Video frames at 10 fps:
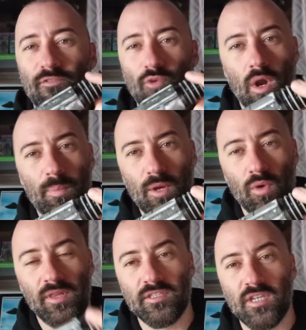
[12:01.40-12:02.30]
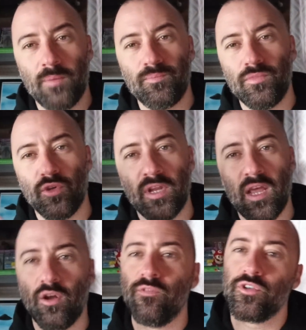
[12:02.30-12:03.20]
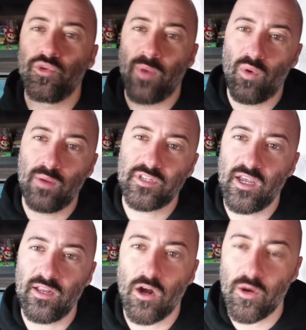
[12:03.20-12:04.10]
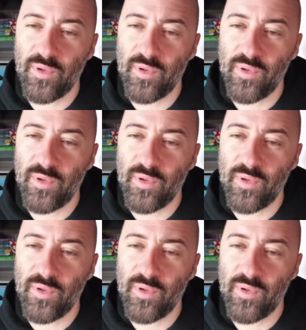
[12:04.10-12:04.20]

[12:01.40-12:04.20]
If you want to pick one of these up, you can head over to my website,